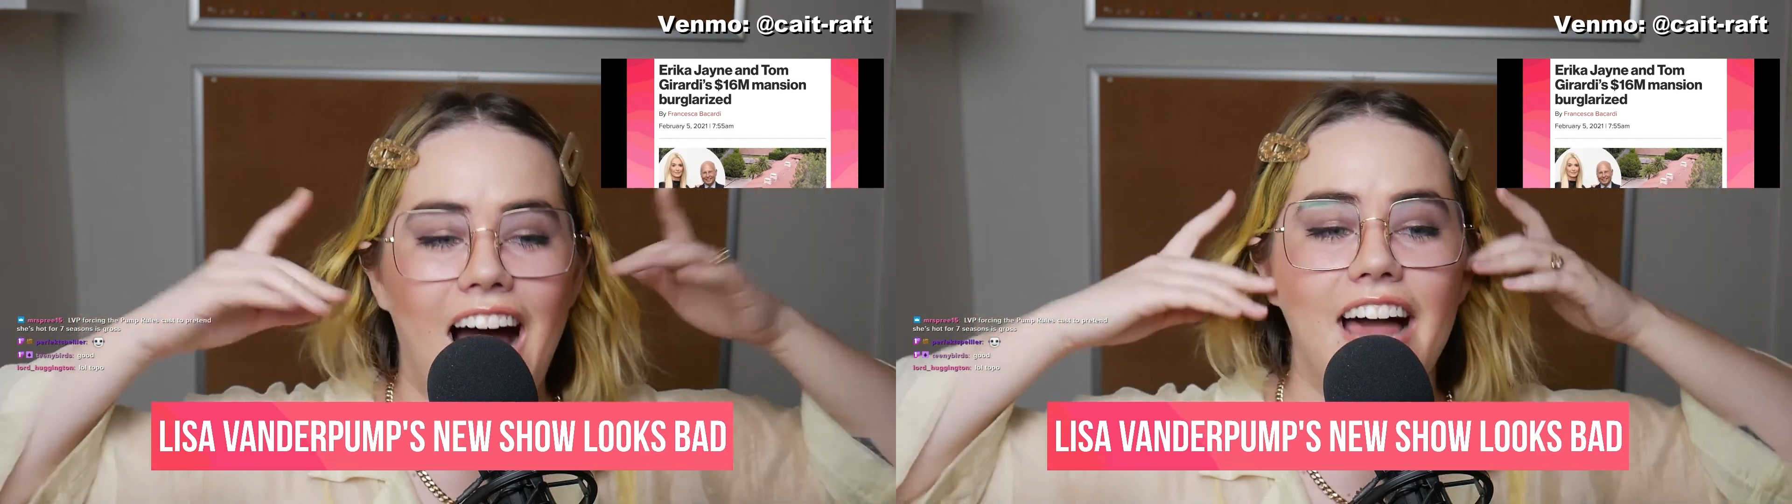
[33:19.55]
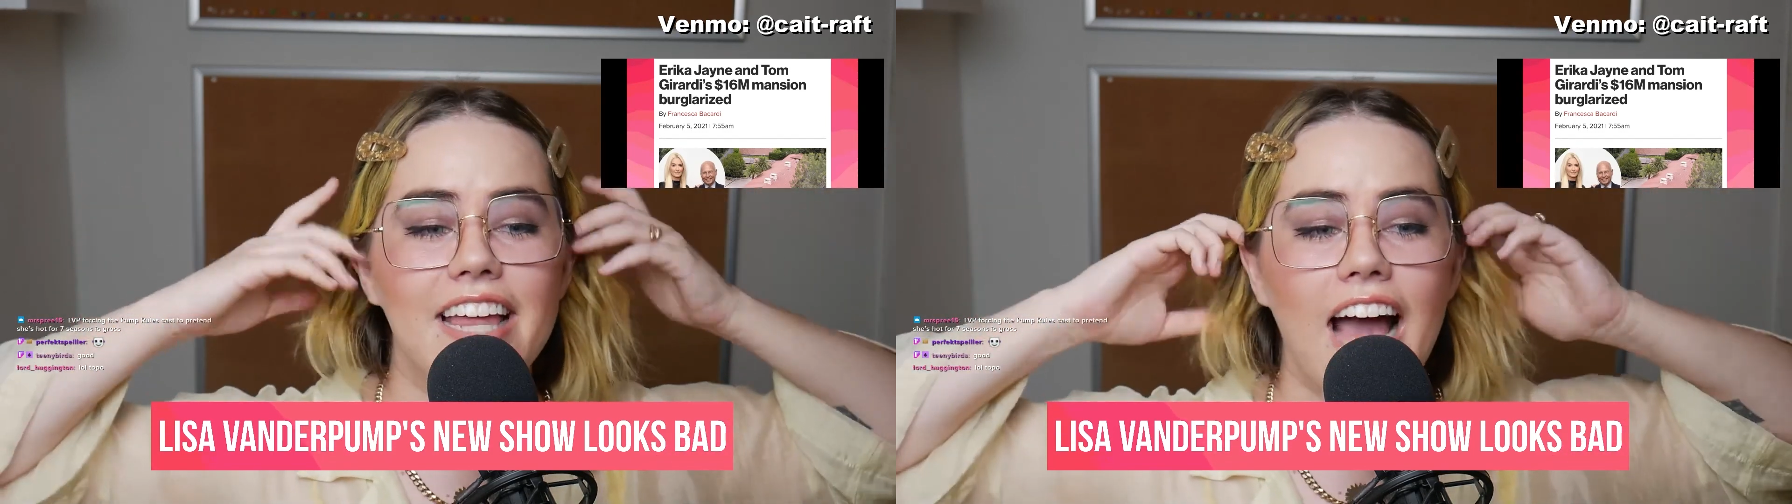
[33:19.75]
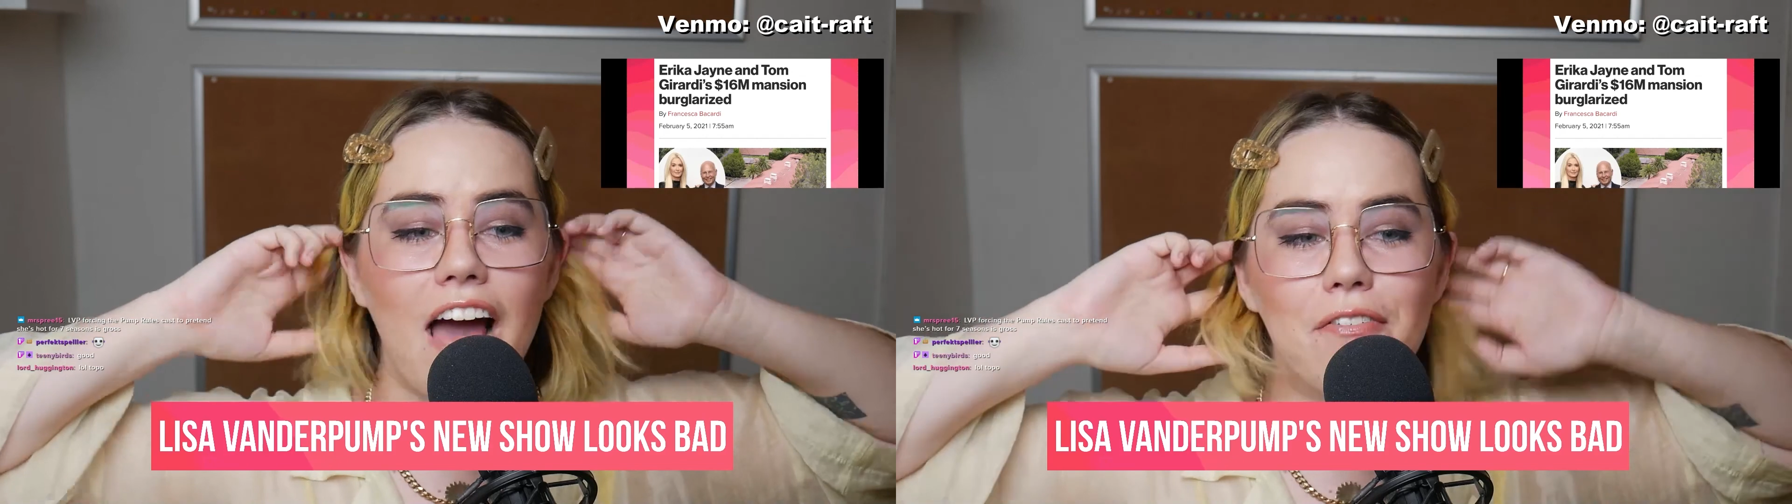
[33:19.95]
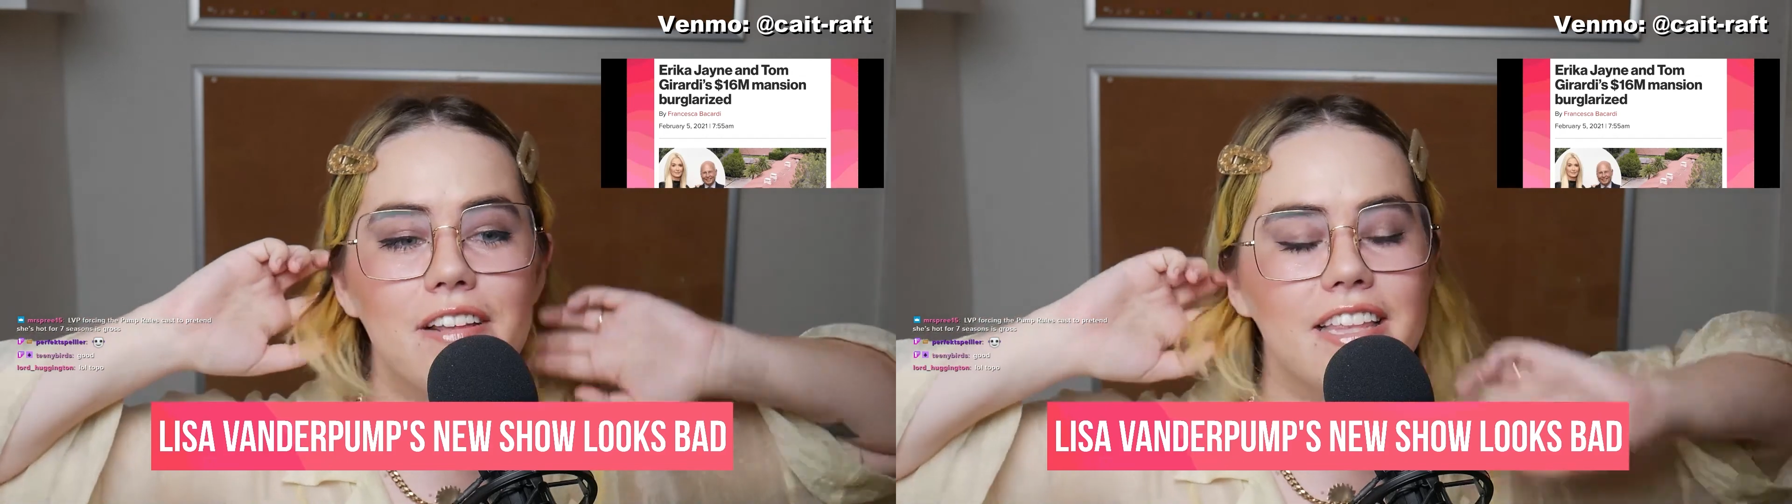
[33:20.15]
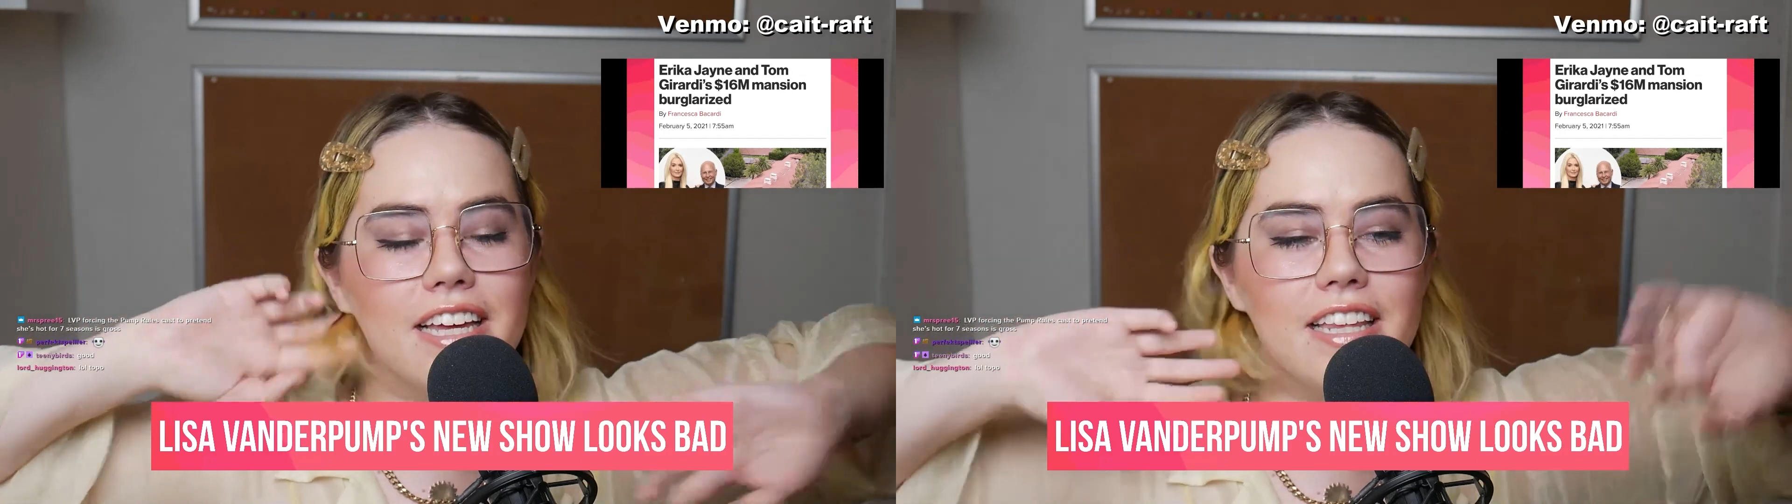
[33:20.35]
I think
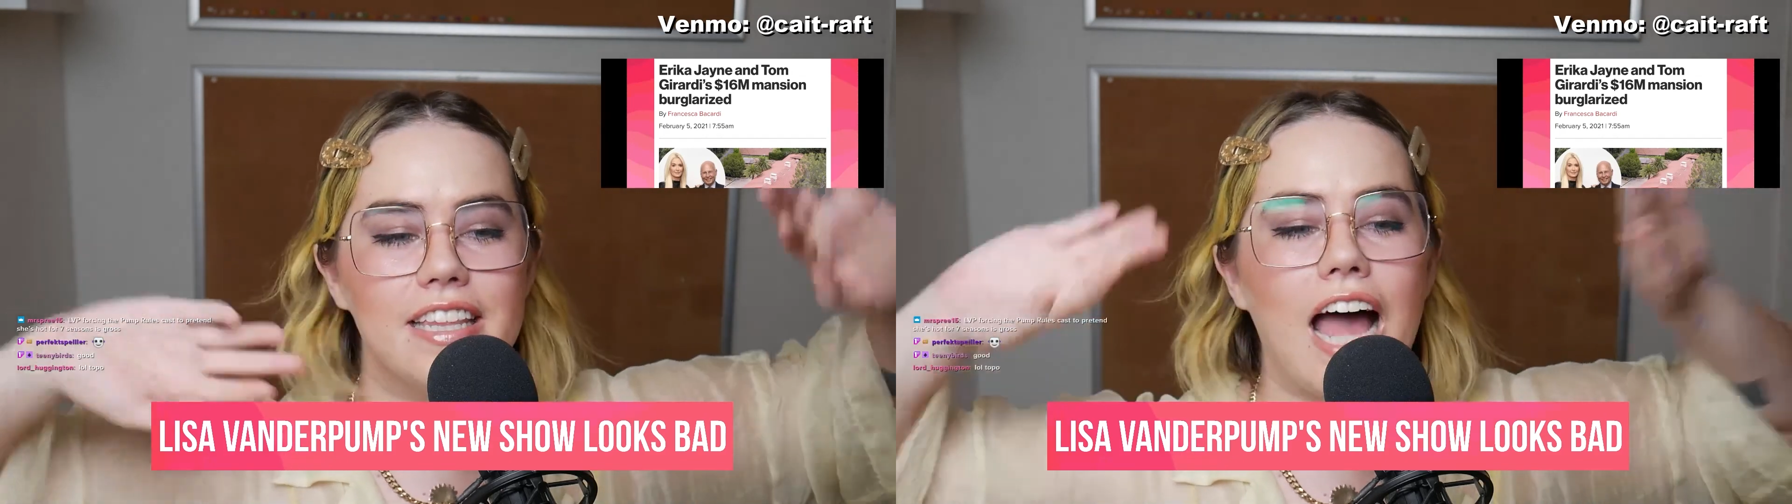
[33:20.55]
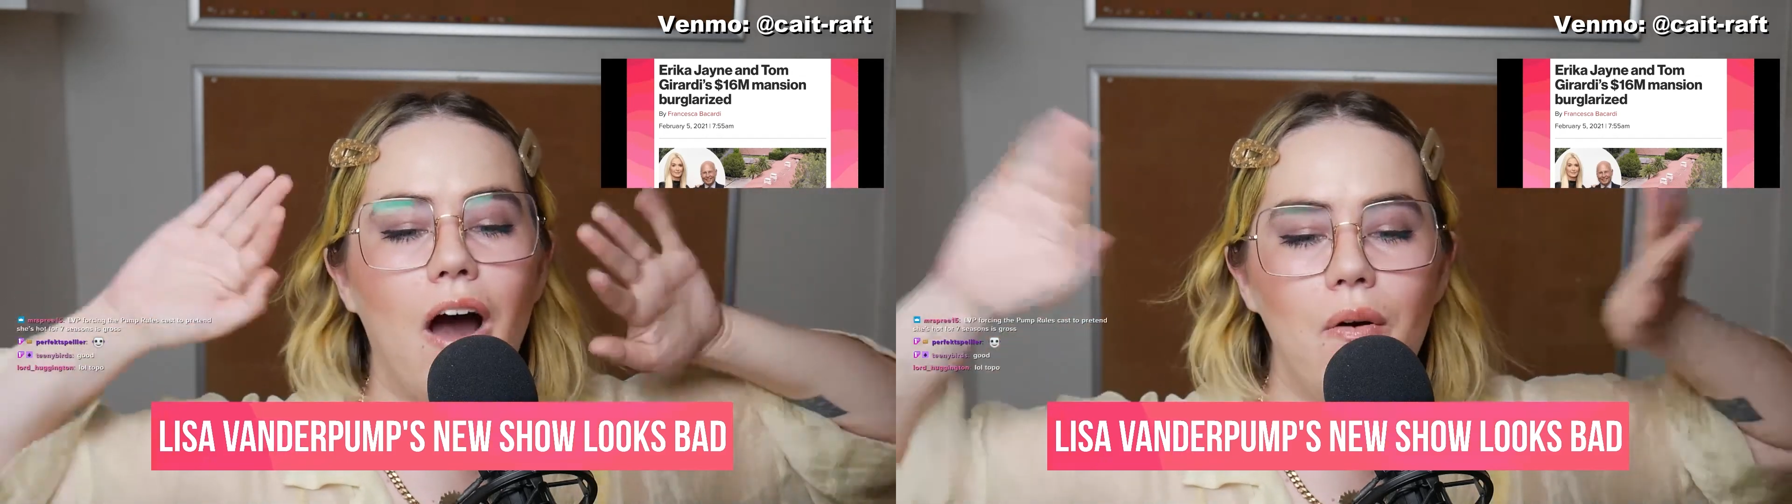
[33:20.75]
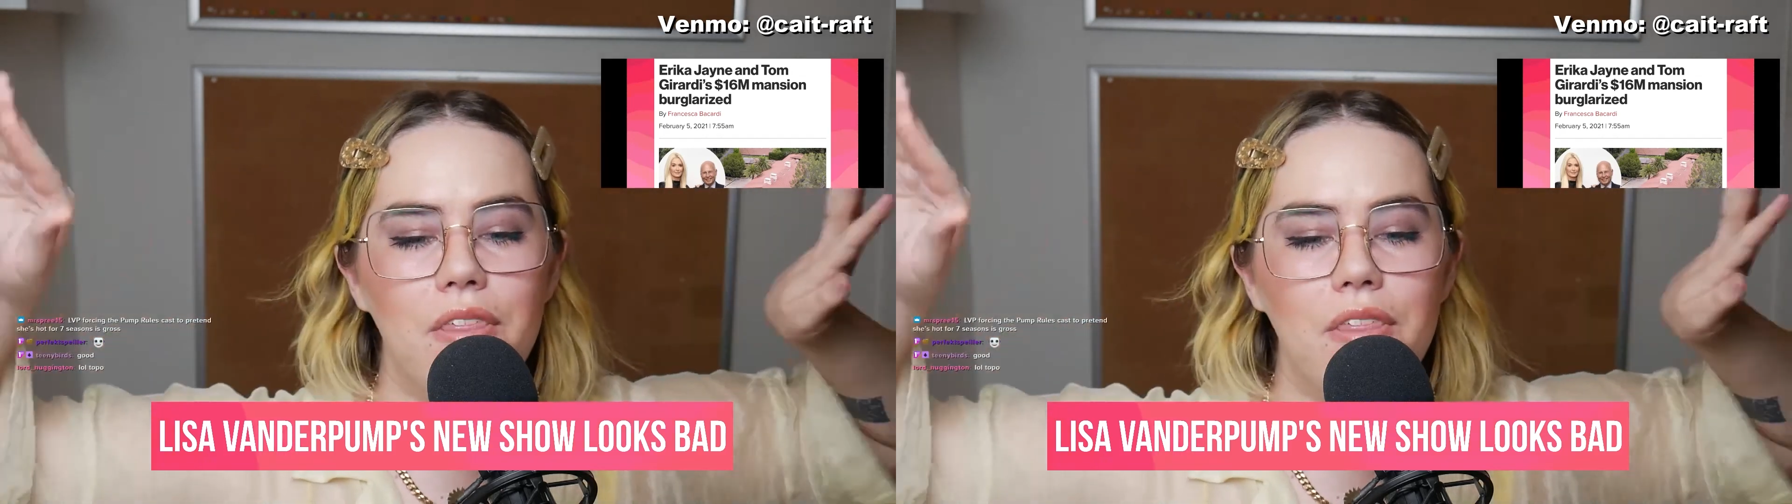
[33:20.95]
everything now